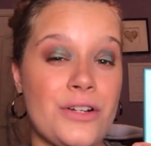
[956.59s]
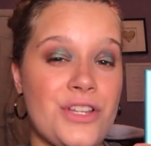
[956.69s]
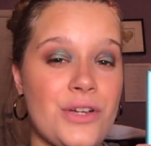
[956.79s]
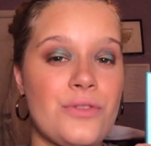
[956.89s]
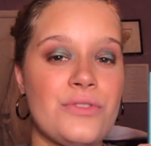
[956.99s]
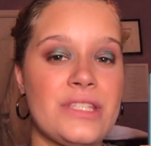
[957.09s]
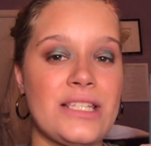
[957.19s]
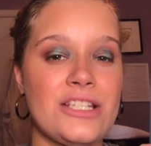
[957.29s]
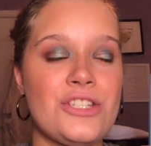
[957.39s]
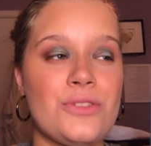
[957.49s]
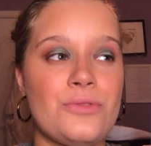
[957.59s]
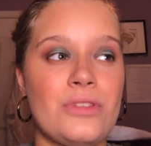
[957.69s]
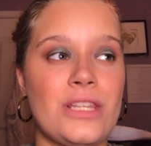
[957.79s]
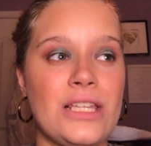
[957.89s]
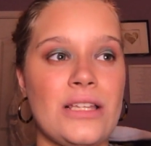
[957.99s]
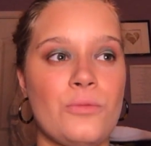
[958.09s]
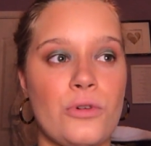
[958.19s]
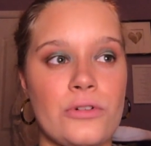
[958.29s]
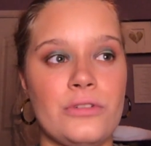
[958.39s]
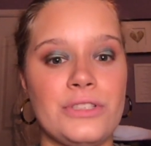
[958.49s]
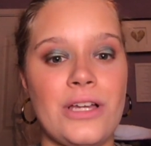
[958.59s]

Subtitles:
toes into the world